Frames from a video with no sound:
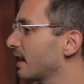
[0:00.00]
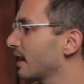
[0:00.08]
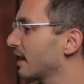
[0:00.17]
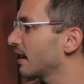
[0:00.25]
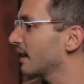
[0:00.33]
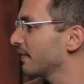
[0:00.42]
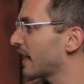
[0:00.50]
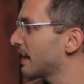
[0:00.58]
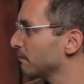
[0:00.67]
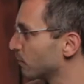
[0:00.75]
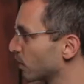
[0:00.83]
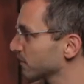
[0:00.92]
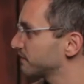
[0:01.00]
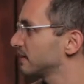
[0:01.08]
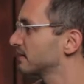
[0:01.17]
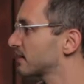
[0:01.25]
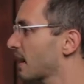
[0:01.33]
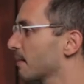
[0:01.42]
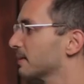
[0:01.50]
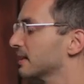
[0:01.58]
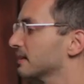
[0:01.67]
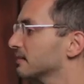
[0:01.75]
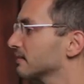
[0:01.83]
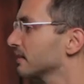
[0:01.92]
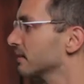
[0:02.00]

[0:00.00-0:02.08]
and that morphed into comedy